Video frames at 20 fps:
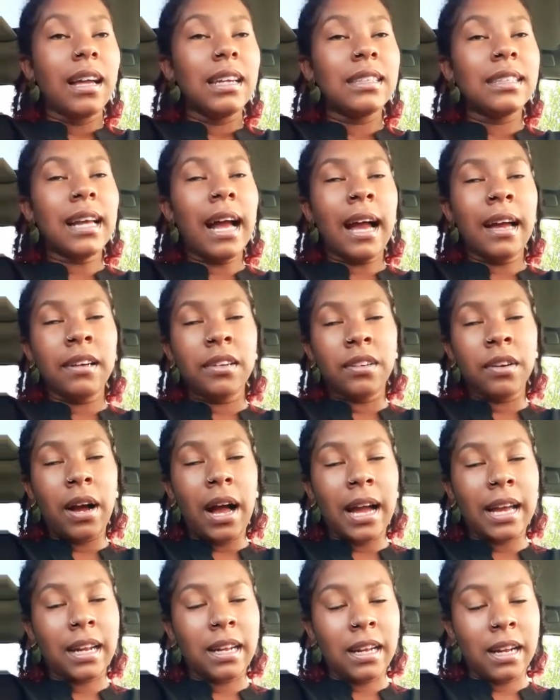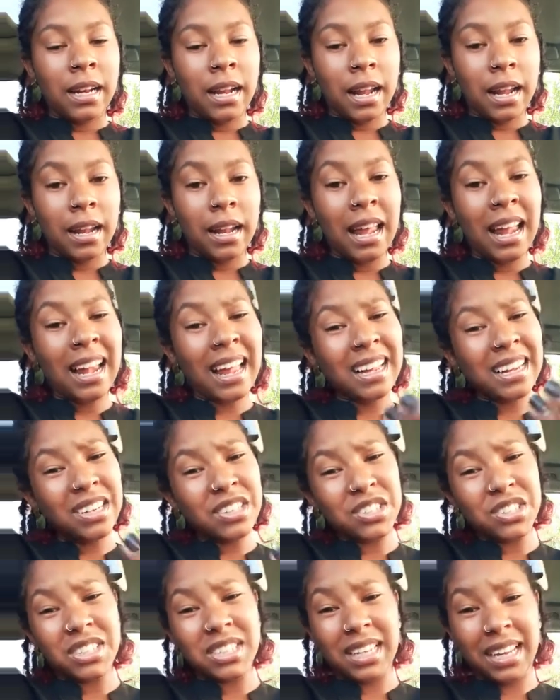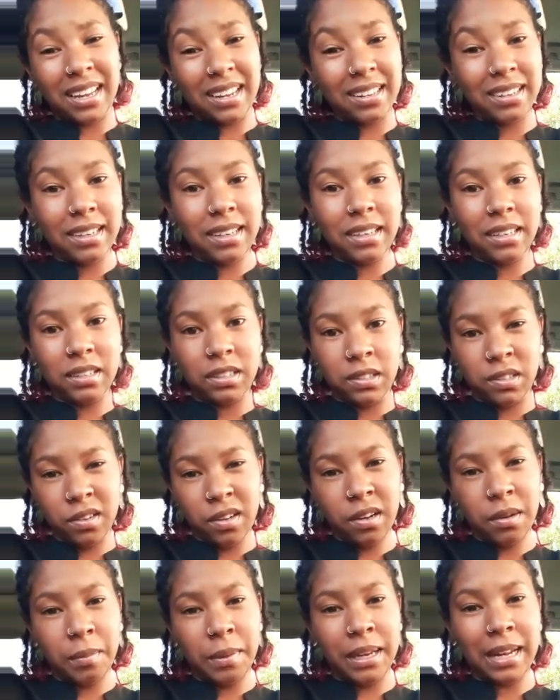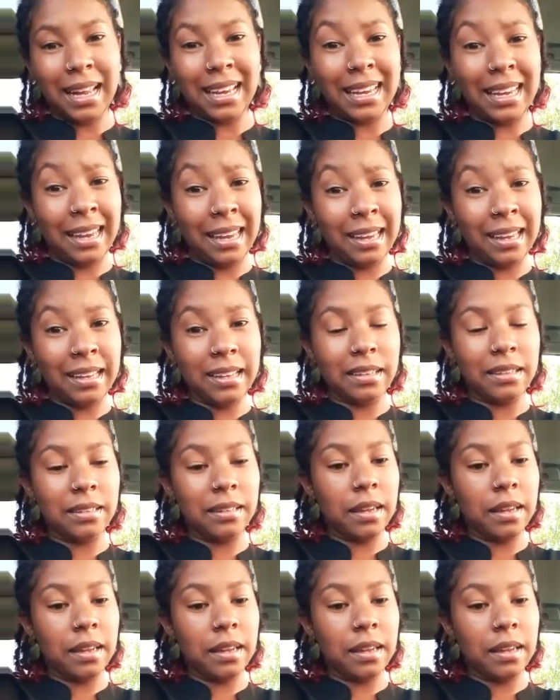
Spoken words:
I can understand it, you know what I mean? I can,